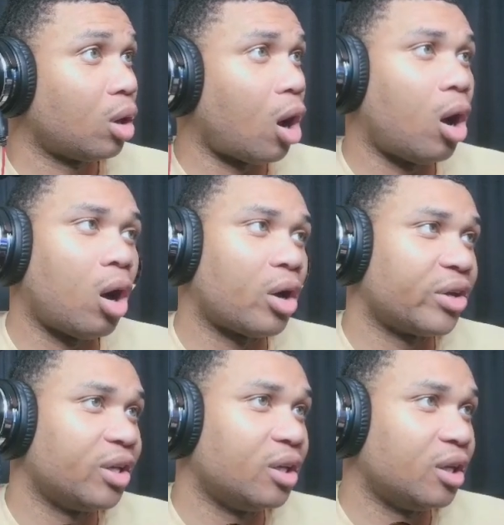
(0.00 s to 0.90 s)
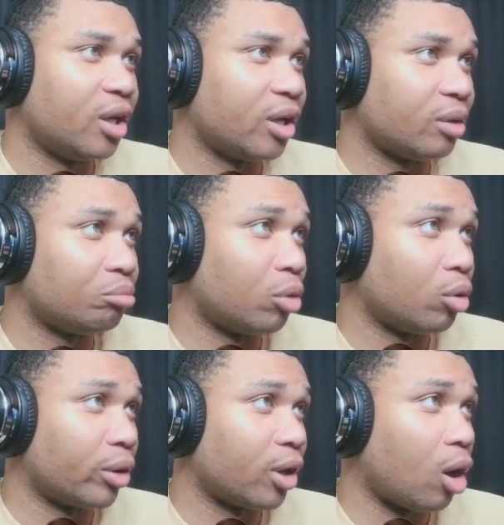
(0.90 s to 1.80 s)
Oh yeah,
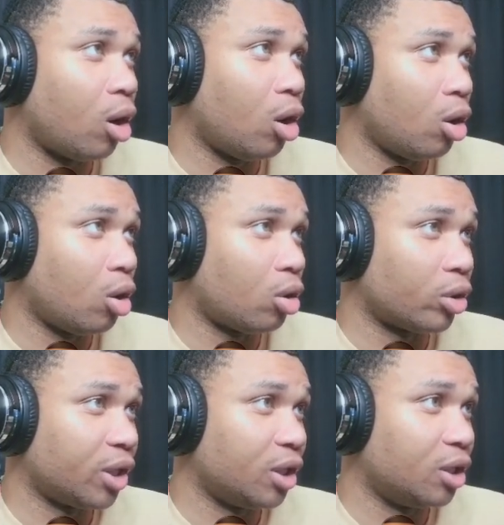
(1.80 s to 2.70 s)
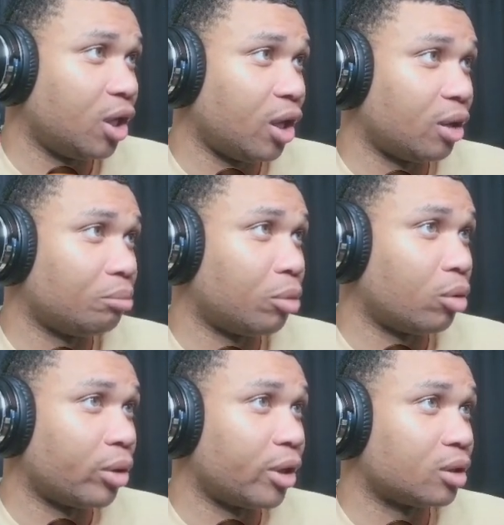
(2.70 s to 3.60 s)
boy. Oh yeah,
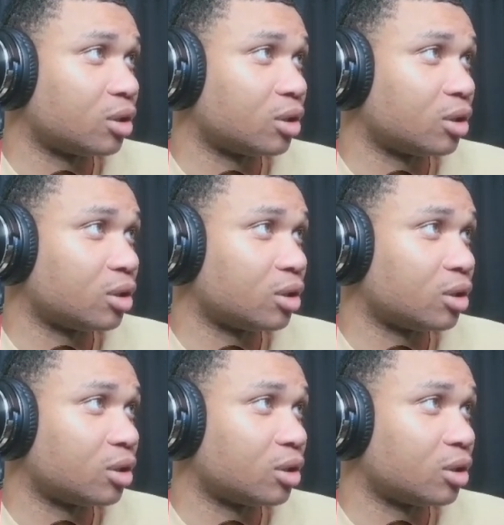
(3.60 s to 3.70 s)
boy.